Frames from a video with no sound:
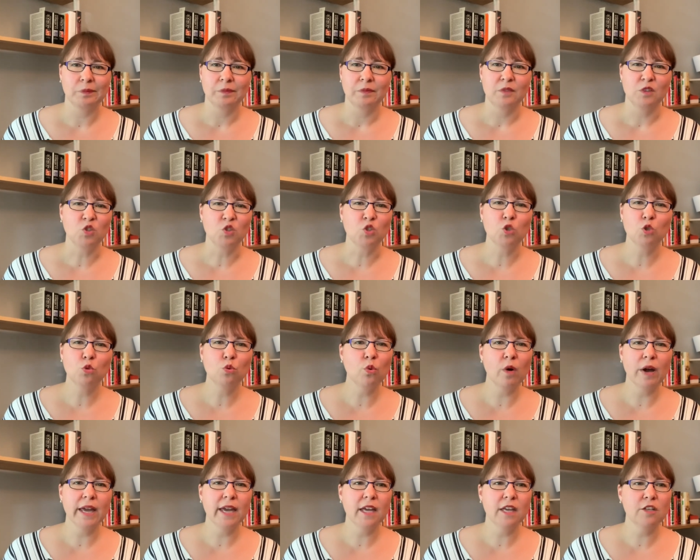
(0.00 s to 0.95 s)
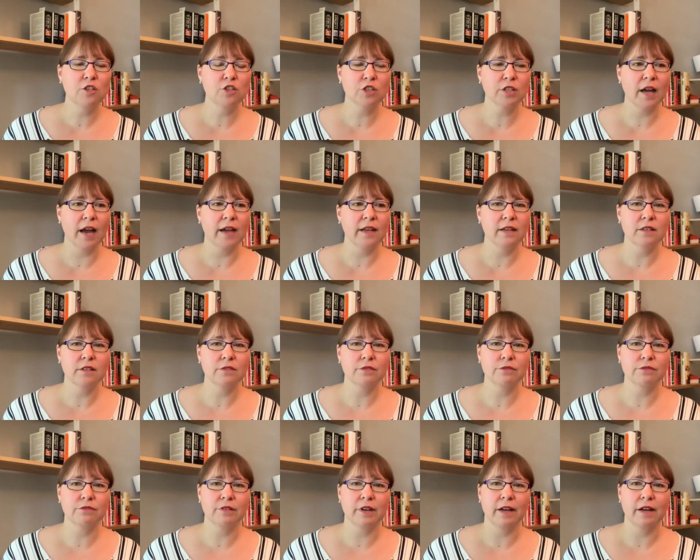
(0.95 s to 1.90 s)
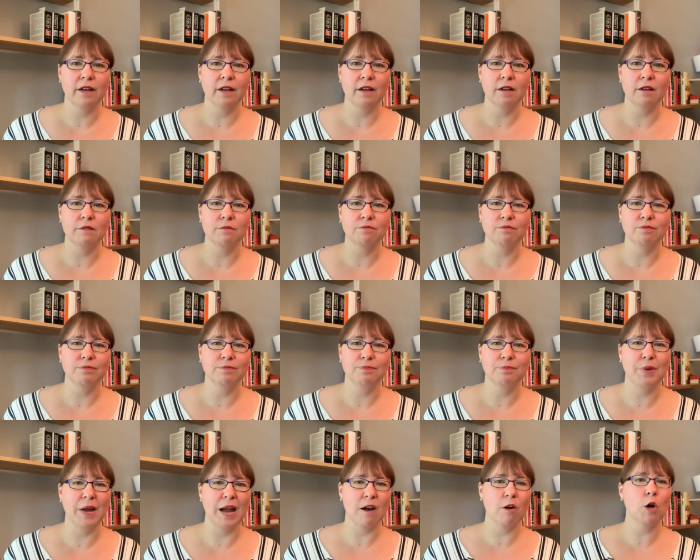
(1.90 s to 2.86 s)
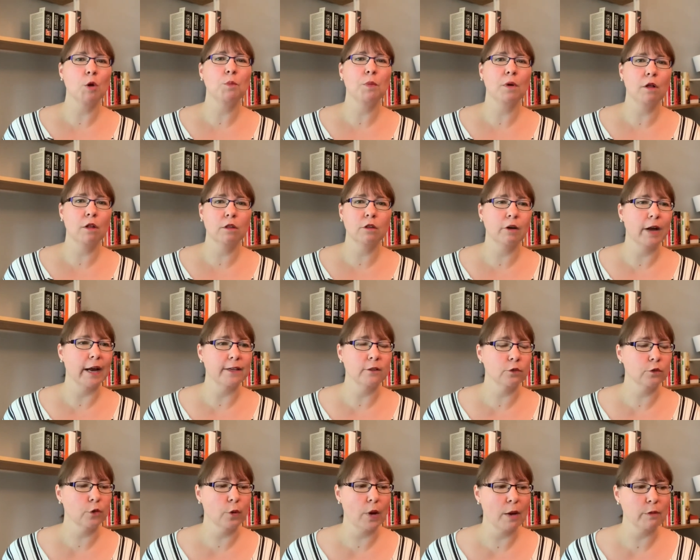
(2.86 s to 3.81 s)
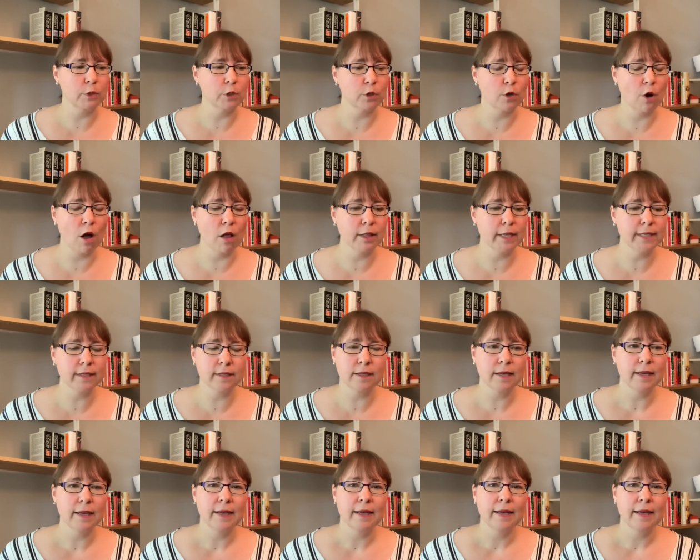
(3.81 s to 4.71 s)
new age kind of uh, parable, or I don't know how to call it,